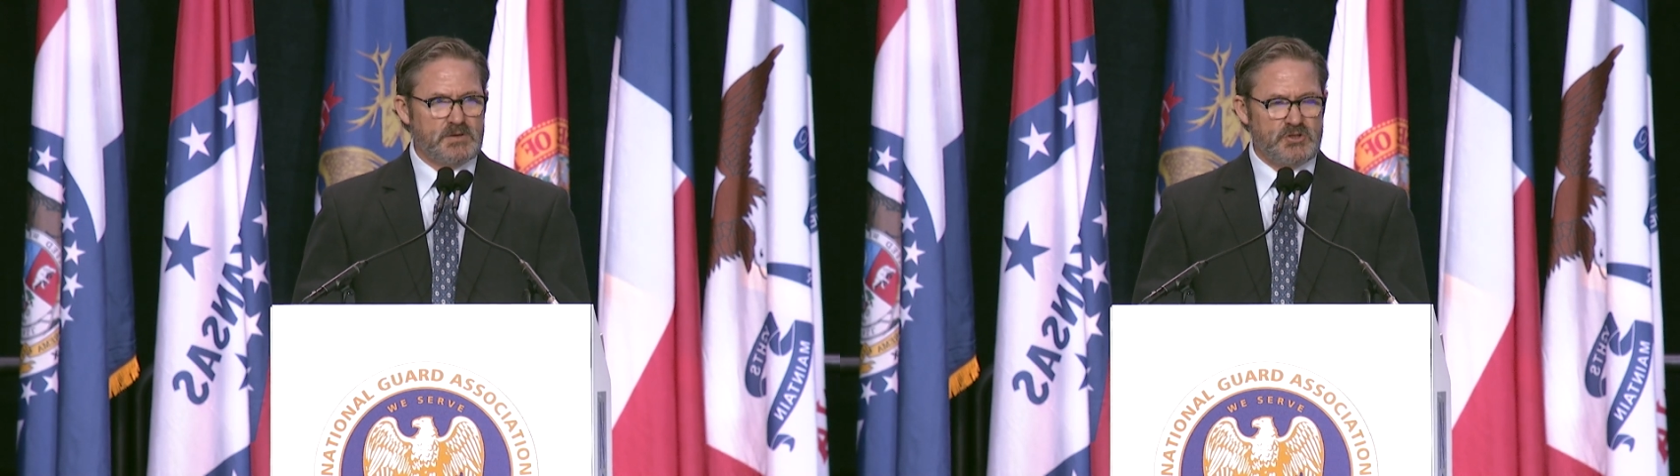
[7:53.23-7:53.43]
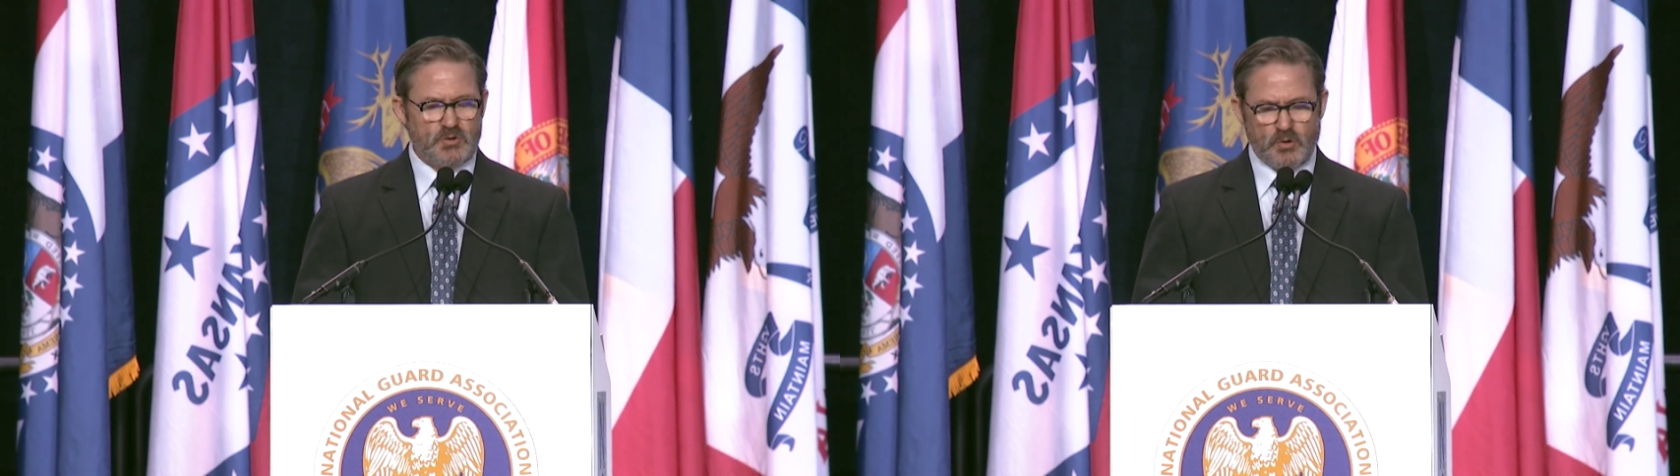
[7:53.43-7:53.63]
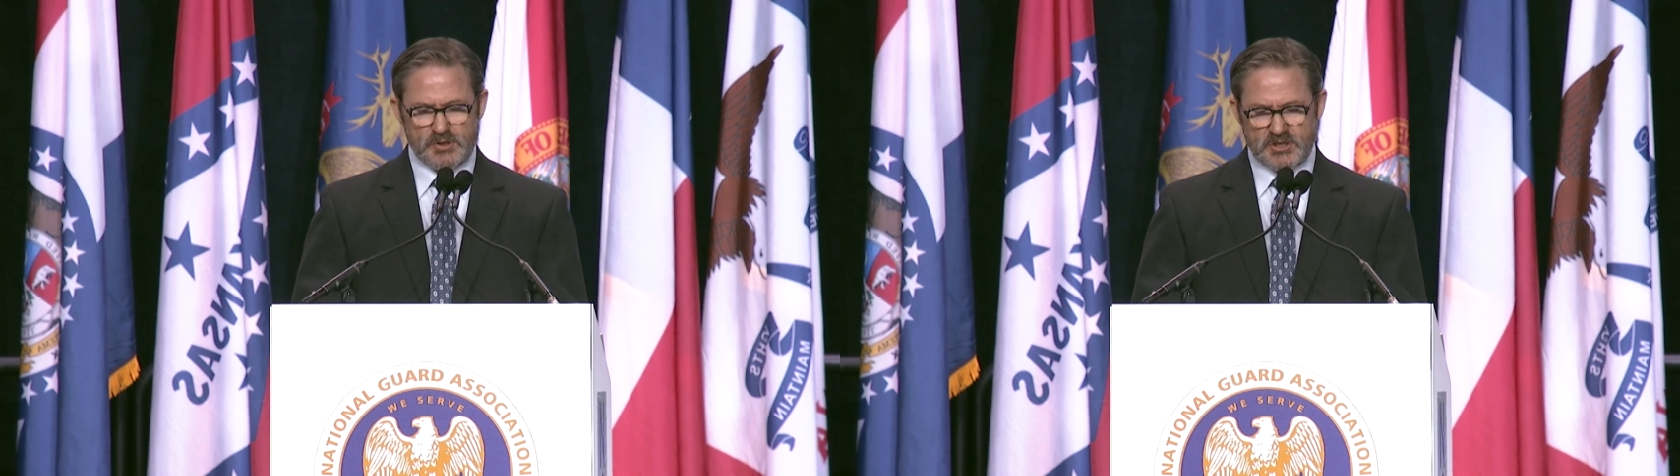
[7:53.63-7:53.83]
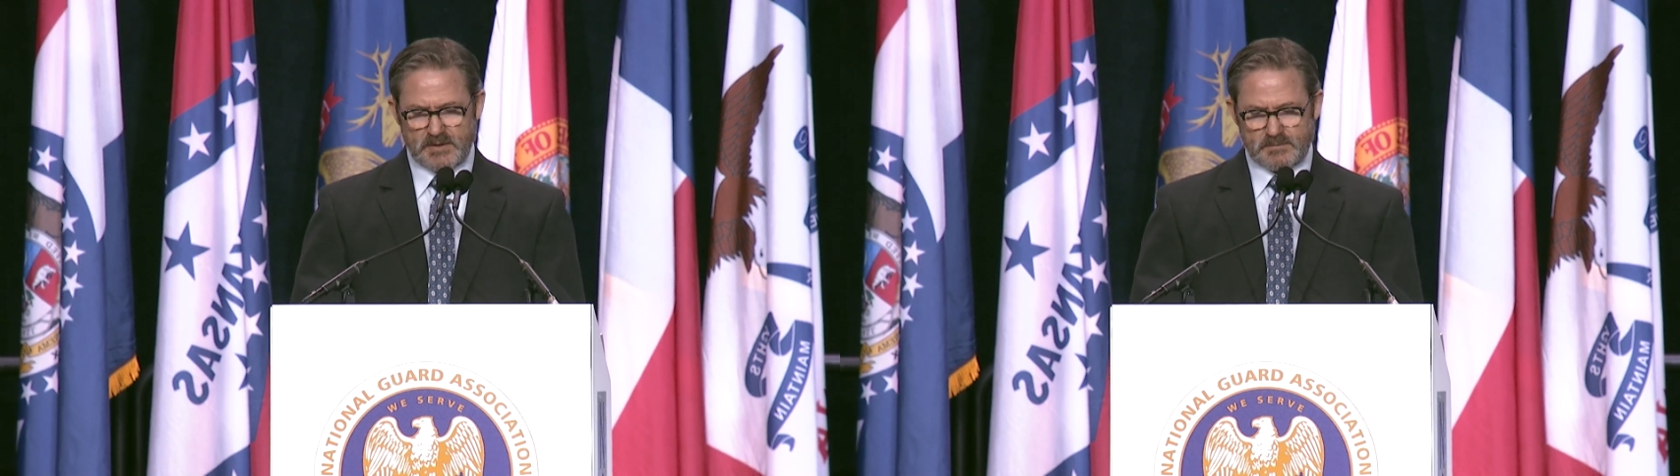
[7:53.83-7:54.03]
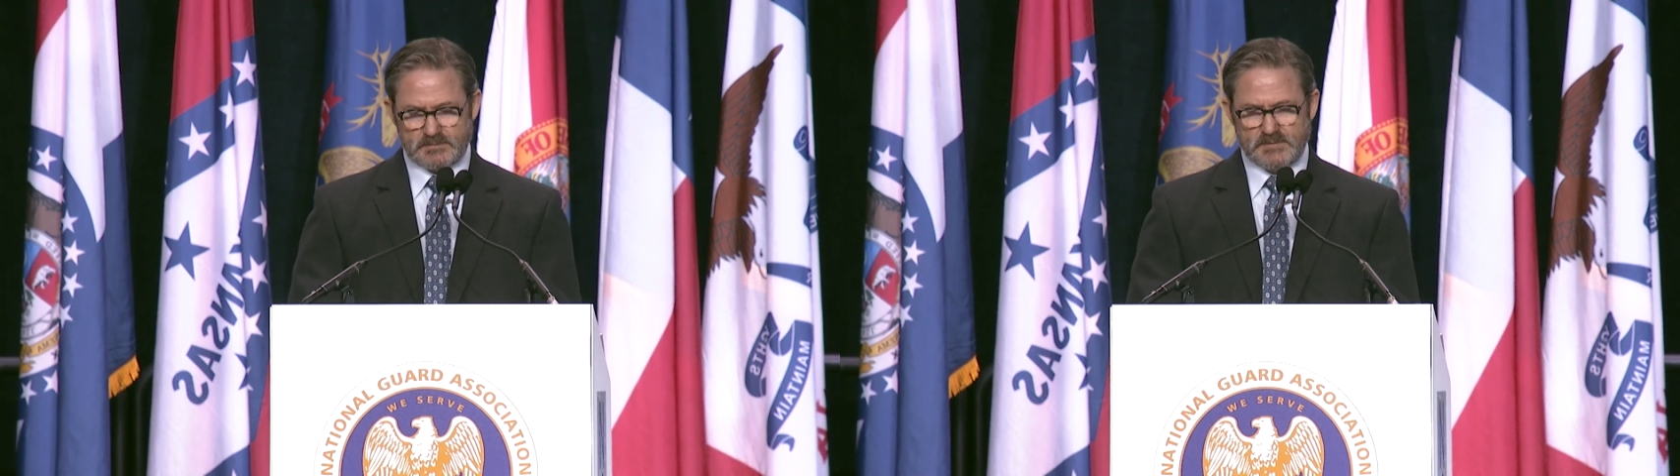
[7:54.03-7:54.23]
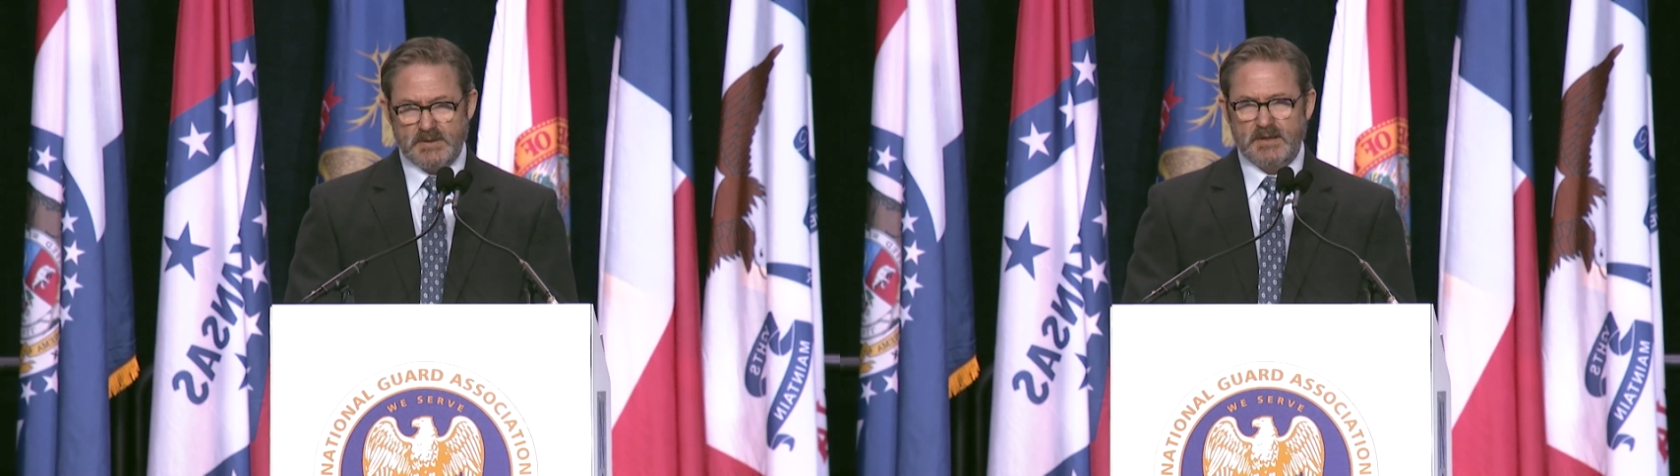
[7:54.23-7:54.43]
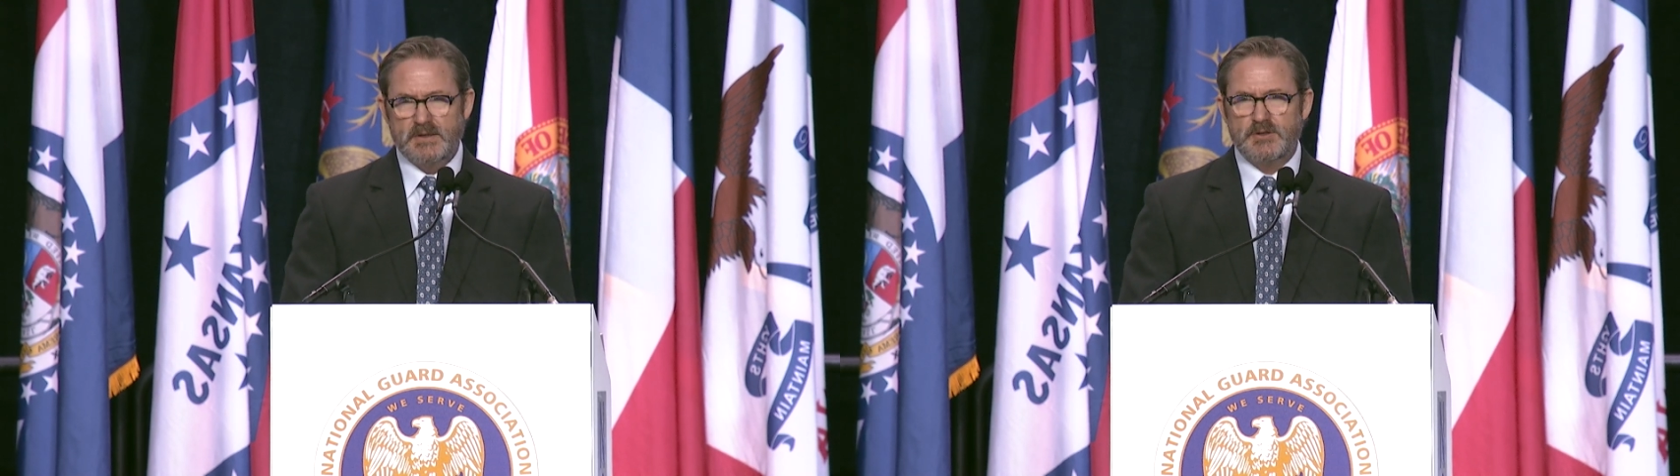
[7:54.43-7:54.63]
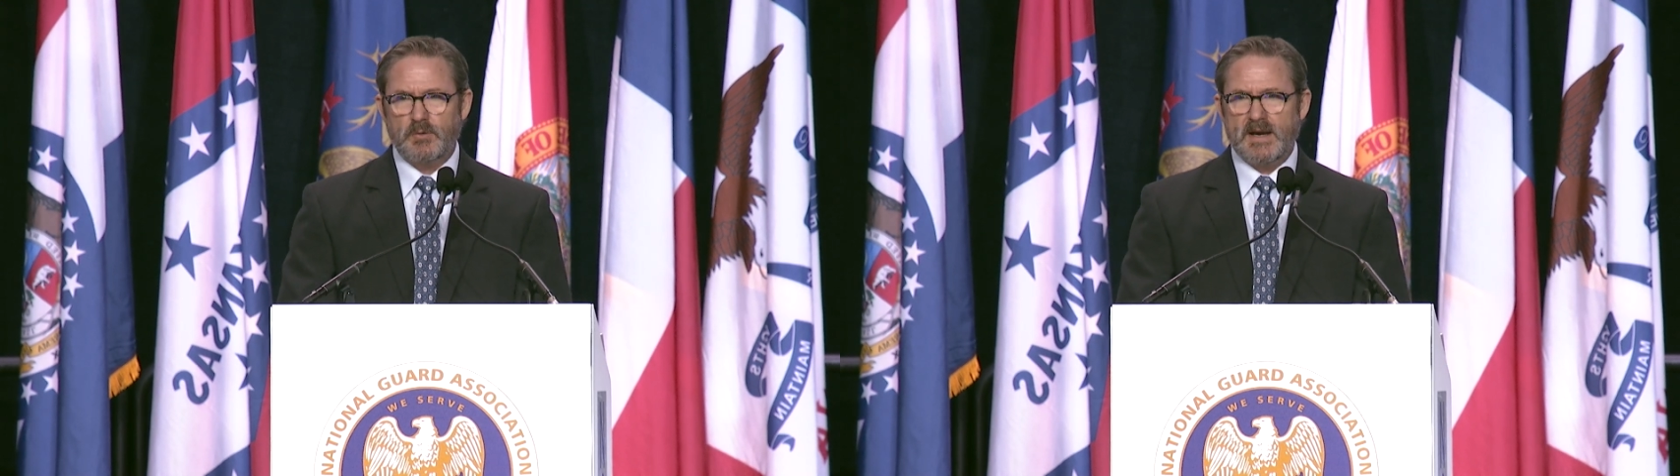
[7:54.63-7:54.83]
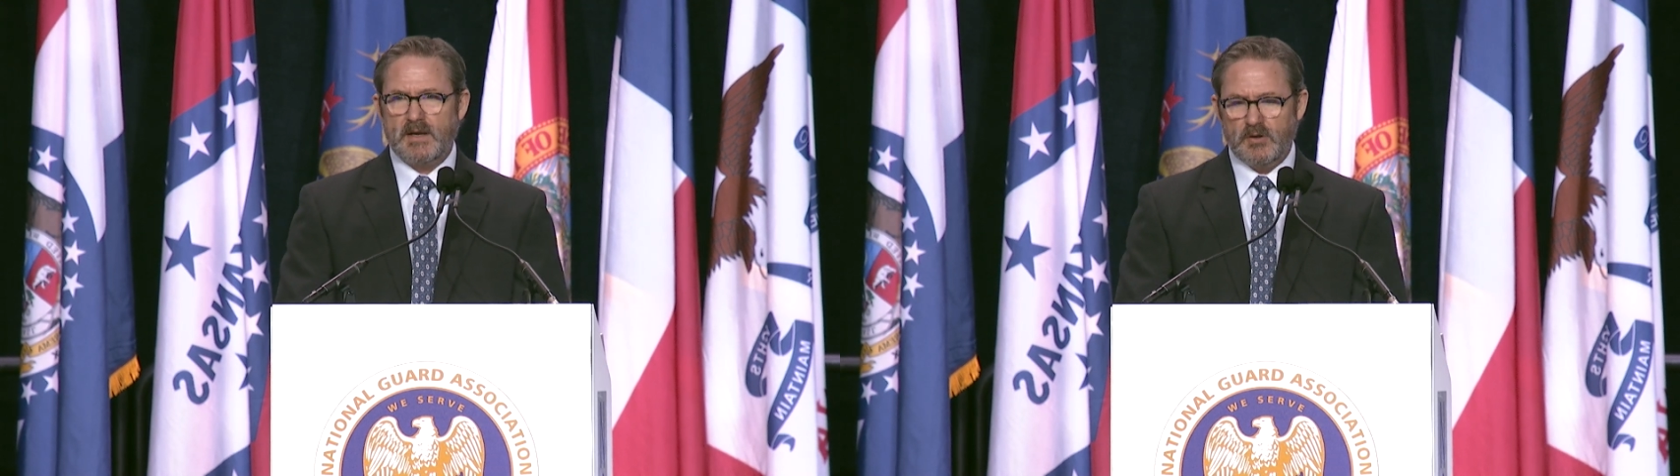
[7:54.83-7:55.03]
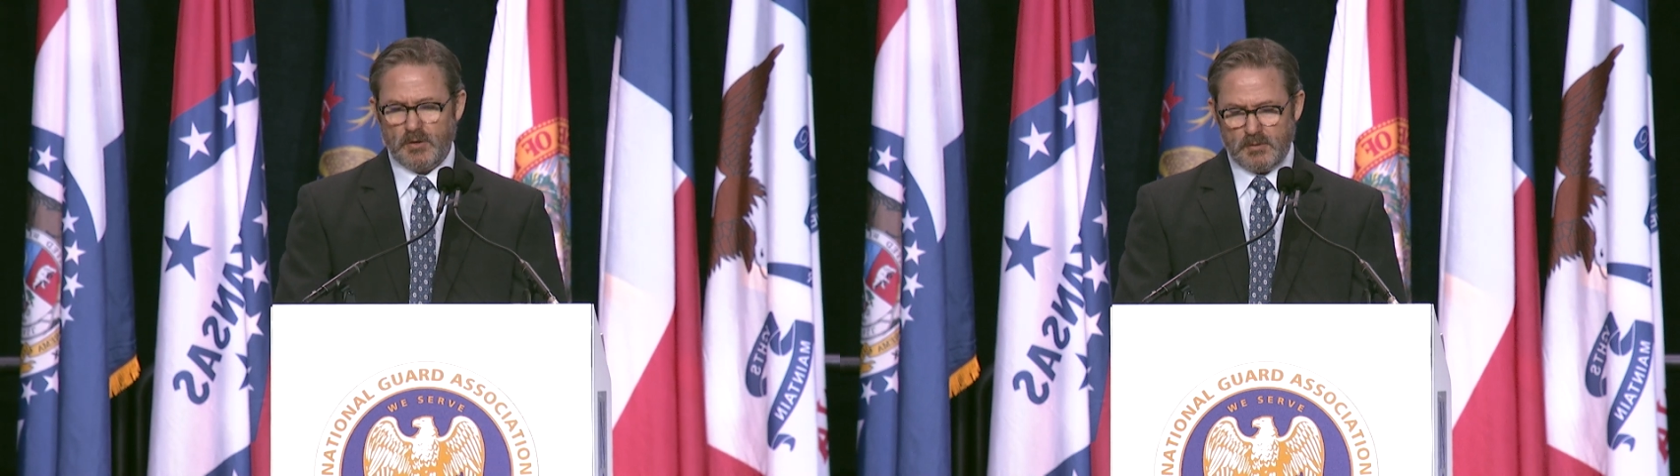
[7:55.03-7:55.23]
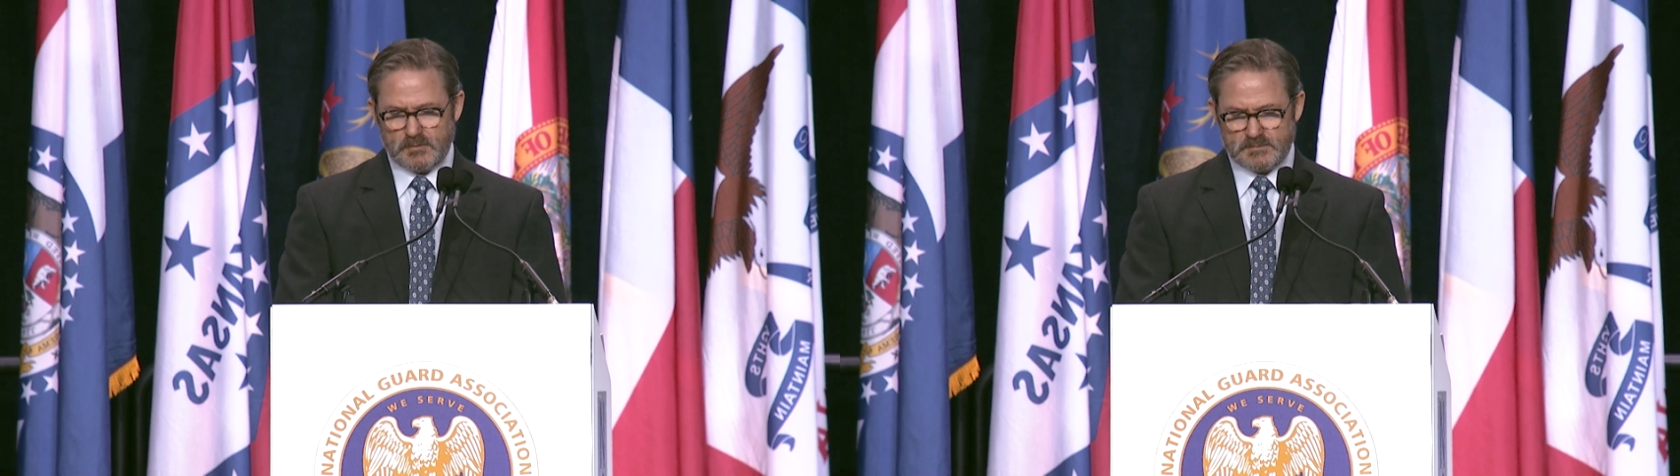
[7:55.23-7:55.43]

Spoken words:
Georgia, Durango,